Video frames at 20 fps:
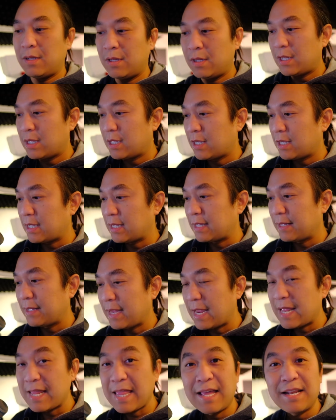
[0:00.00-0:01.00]

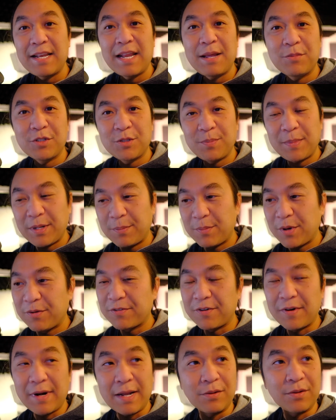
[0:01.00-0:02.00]
And that enables me to move
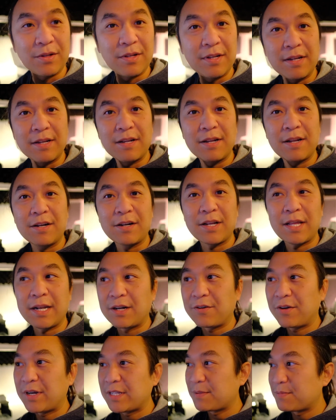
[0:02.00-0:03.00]
around and kind of
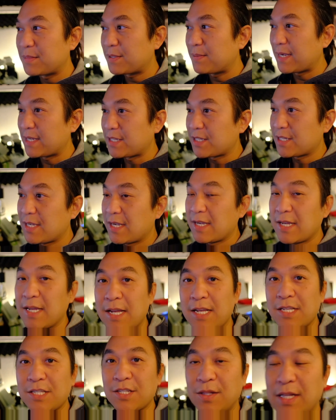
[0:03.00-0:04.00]
create some space.
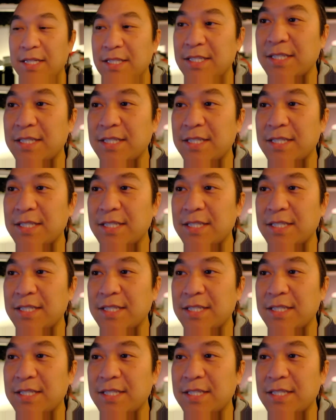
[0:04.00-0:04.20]
So let's